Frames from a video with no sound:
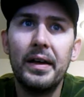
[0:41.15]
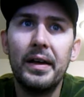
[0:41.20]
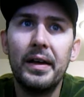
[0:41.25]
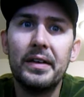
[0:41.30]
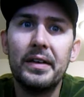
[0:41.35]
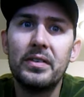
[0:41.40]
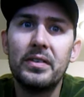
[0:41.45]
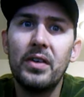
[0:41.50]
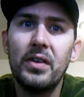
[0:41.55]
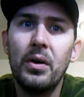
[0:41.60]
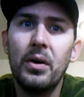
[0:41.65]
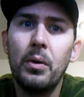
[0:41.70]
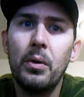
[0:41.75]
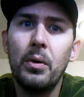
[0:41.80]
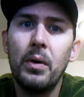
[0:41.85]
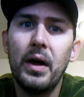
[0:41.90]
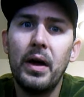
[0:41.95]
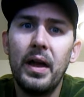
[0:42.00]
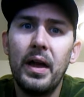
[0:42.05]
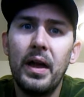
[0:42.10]

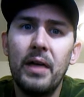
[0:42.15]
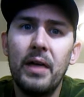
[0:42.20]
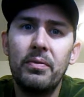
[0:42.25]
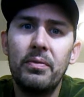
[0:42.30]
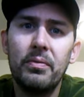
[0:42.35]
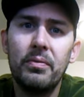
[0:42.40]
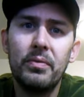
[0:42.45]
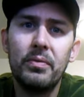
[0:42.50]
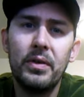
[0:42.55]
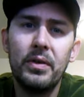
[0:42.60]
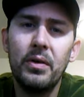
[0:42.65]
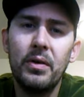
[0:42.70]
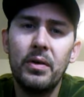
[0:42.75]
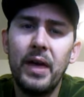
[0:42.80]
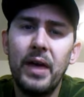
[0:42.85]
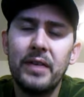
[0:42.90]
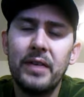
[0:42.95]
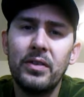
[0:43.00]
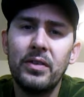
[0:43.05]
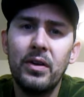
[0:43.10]
So, if you
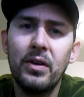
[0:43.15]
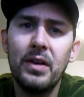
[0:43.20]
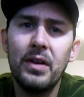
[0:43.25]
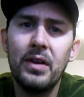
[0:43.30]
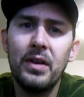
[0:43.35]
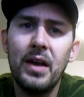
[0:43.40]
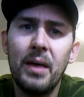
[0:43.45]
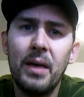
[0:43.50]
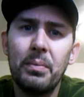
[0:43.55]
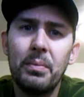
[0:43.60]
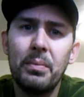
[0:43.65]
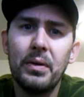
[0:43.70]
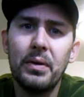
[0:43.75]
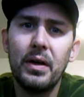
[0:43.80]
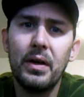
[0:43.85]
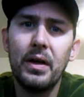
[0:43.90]
guys looked it up,